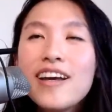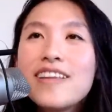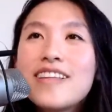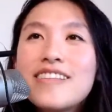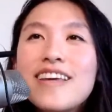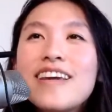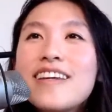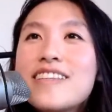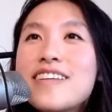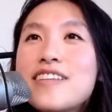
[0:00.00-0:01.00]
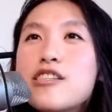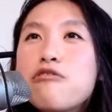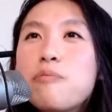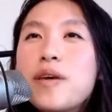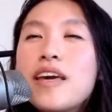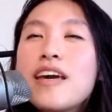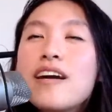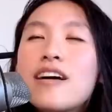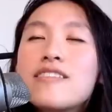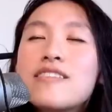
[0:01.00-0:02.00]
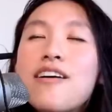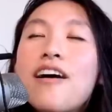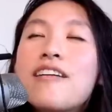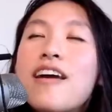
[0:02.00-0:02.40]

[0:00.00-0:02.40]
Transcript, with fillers: this innocence of being a son